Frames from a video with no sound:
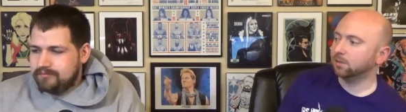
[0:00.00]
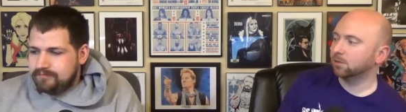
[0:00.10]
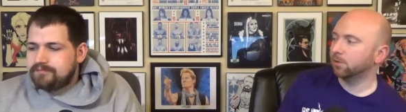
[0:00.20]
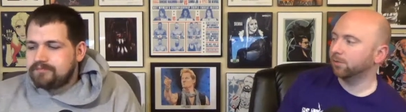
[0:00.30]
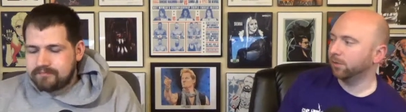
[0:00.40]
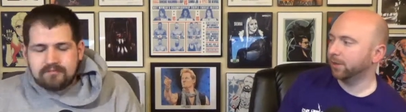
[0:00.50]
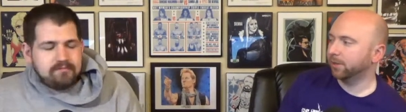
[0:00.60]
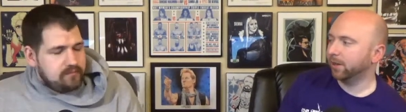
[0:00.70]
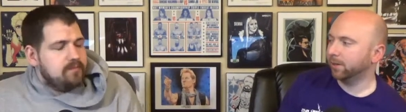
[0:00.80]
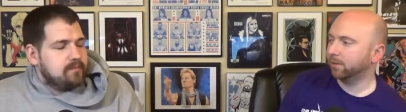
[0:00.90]
Speaker 1: and stuff
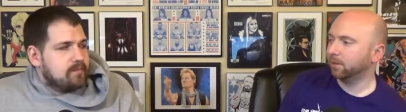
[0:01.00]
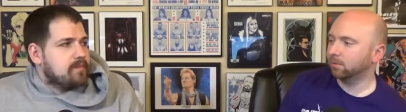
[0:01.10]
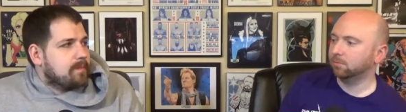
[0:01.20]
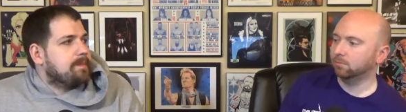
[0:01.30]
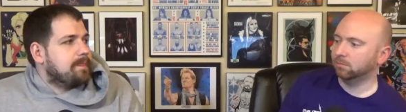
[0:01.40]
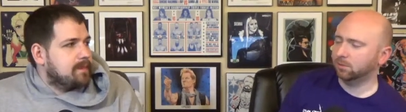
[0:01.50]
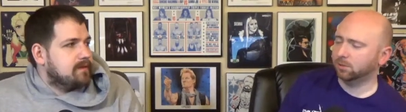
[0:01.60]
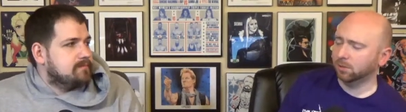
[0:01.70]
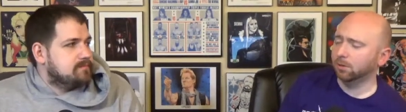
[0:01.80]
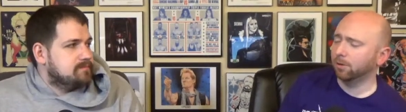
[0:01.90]
like that that
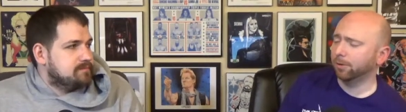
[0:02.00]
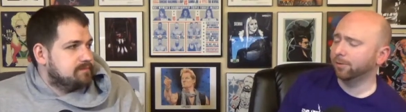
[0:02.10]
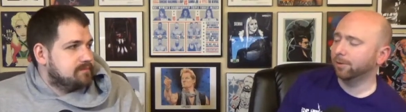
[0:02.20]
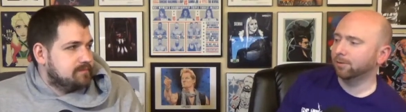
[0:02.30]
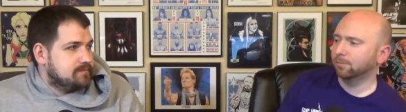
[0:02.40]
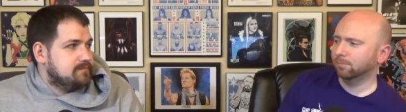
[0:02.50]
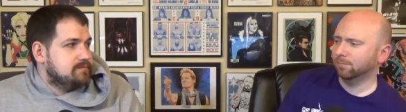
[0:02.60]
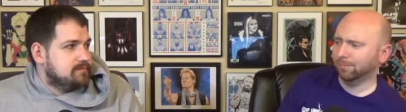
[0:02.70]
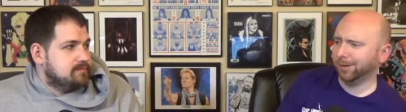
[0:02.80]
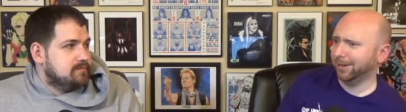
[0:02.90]
still are their,
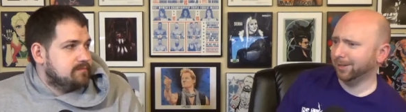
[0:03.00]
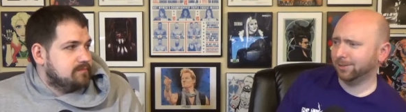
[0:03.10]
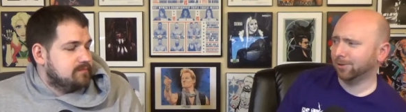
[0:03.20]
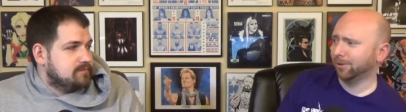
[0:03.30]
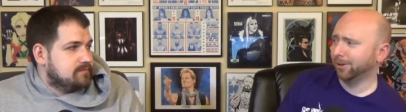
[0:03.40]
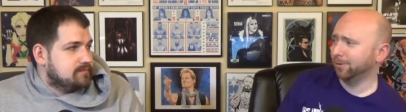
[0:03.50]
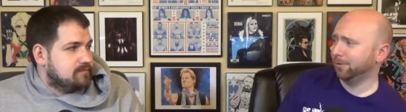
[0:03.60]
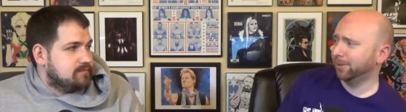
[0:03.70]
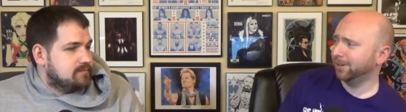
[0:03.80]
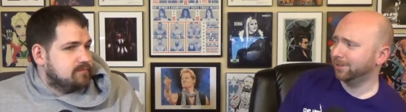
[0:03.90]
I guess, target
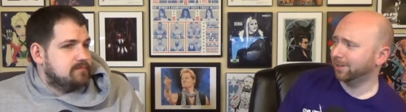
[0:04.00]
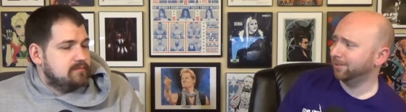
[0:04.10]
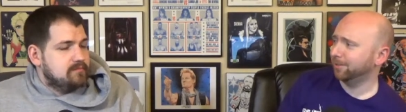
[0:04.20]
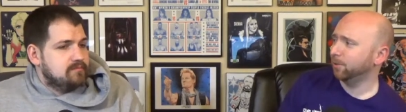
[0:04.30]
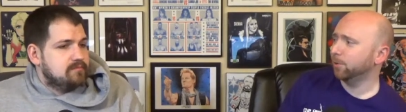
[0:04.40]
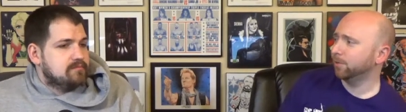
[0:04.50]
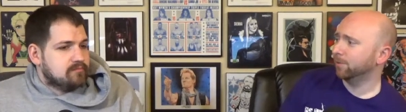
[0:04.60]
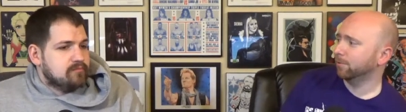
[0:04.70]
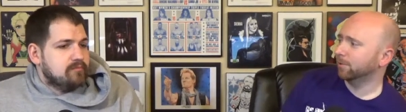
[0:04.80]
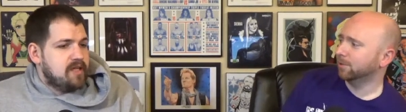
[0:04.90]
audience. I don't know
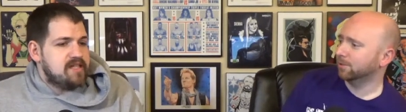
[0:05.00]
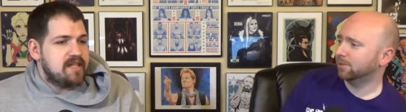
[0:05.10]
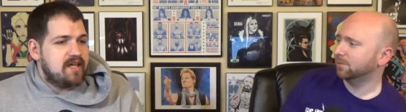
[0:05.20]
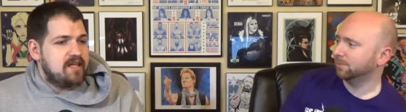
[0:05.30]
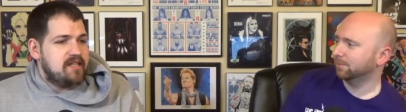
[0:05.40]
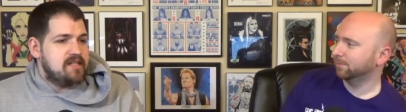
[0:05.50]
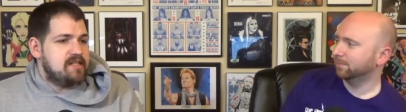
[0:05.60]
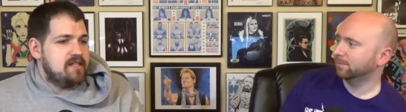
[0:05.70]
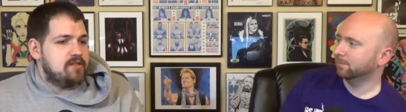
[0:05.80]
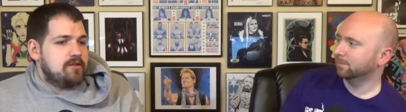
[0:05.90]
if there is. It's not
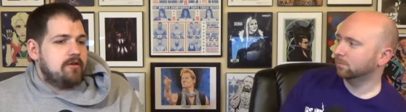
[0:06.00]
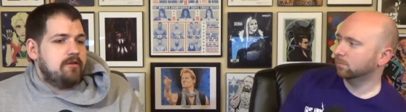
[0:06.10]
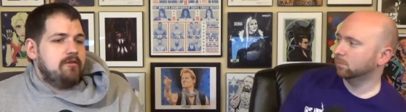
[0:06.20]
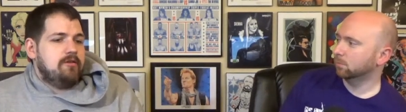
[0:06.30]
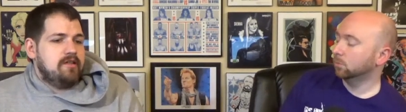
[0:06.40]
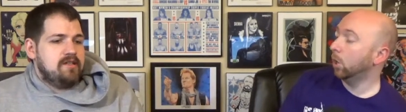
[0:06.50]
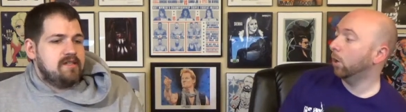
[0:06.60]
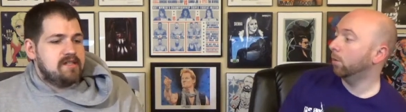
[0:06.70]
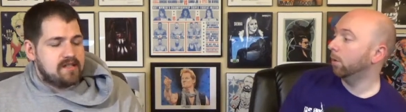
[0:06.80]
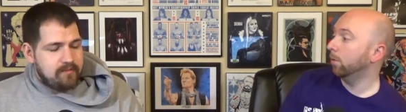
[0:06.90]
Speaker 2: NXT's target
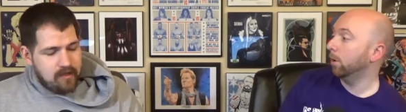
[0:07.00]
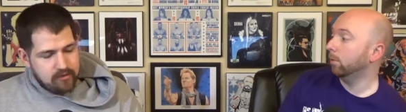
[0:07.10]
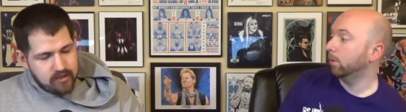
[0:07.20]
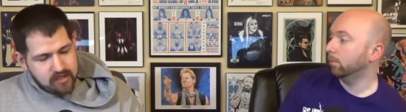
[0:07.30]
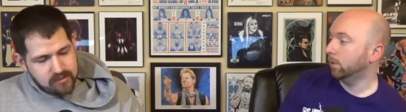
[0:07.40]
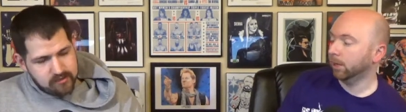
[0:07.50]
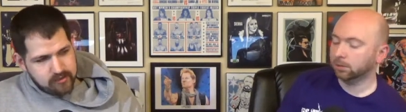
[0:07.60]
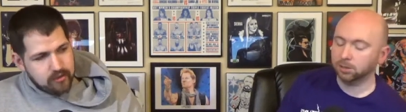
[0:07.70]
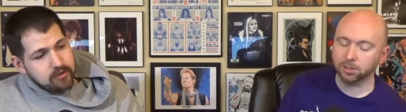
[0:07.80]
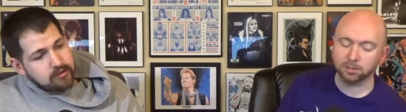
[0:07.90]
audience. No, it's no, the no. main
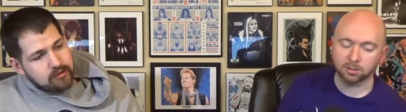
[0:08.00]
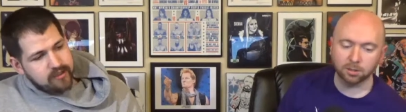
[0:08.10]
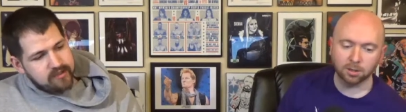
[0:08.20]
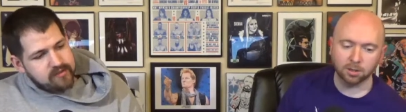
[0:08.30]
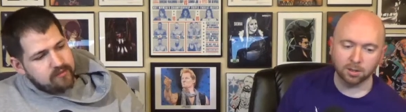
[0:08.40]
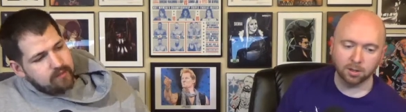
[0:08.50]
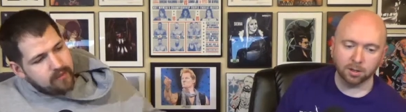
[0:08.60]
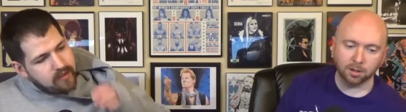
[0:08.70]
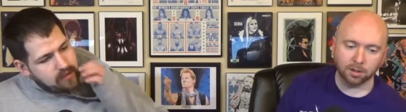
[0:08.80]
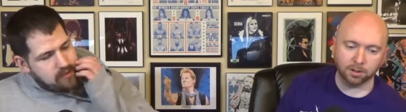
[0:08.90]
roster's yes, target yes. audience.
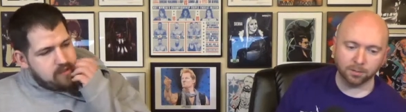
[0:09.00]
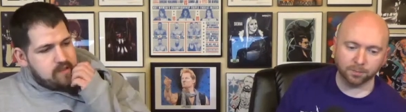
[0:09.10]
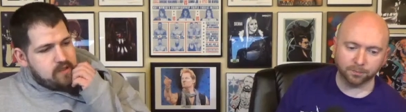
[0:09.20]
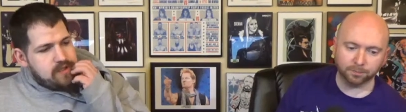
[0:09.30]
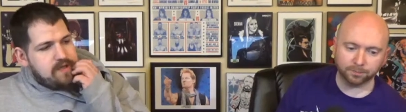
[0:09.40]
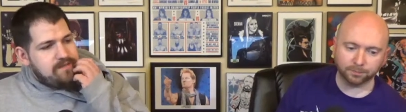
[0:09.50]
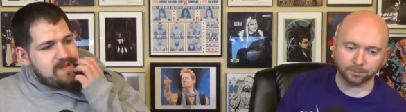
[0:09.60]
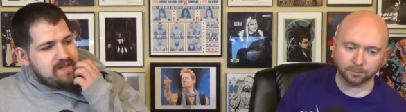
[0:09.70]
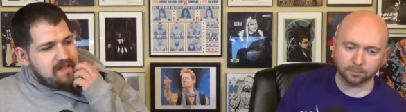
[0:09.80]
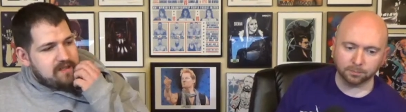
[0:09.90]
So that
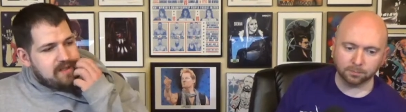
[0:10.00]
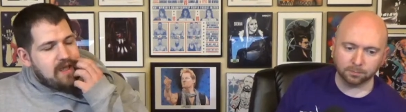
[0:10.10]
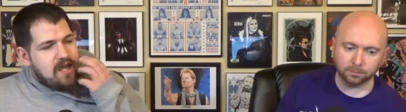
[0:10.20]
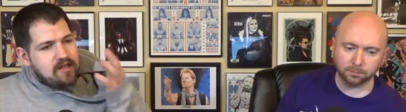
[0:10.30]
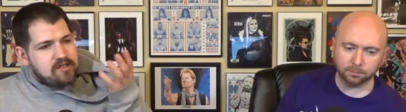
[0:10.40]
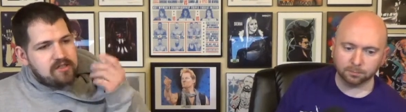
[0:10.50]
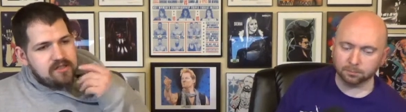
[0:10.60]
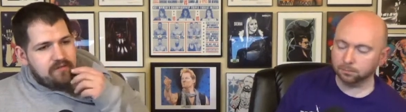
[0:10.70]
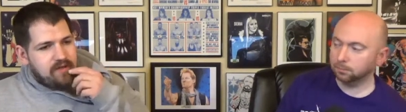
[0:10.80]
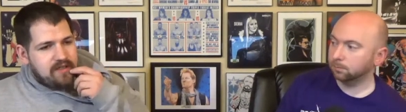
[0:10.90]
makes it. It's
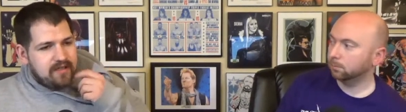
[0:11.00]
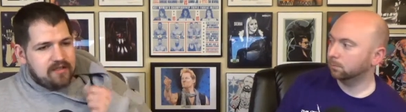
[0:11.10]
just the Viking